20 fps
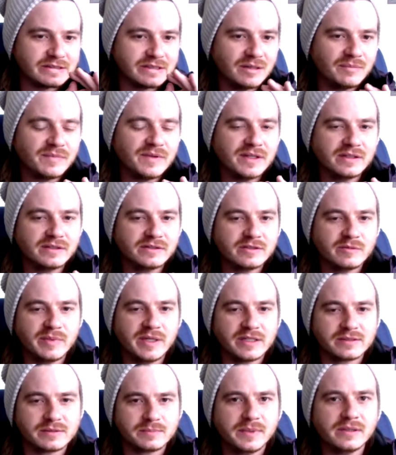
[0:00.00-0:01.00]
something to
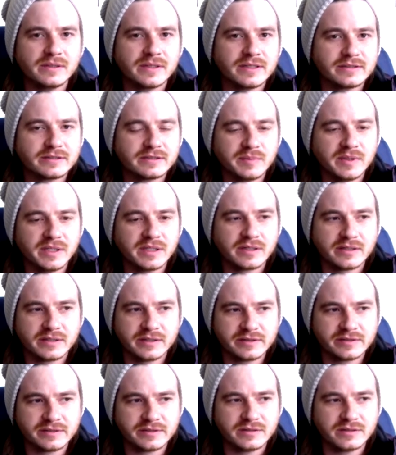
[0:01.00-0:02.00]
be experienced,
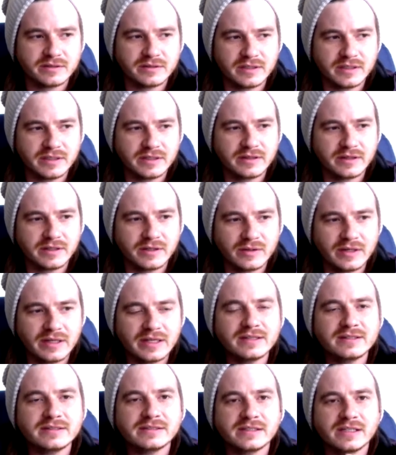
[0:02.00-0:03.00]
because there
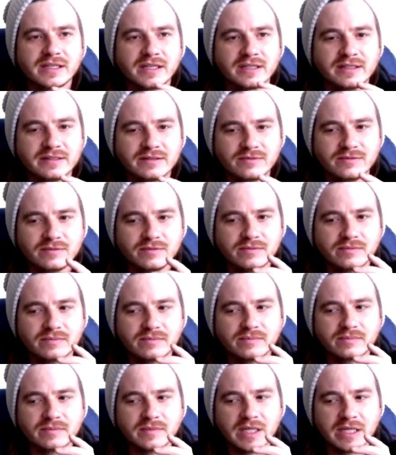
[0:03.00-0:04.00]
is
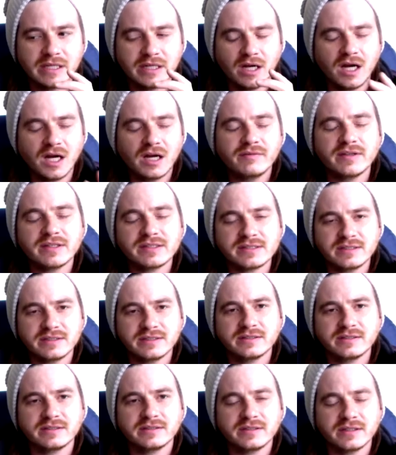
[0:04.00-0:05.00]
an obvious
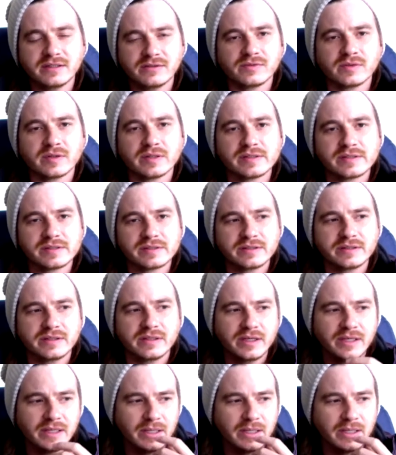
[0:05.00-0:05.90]
difference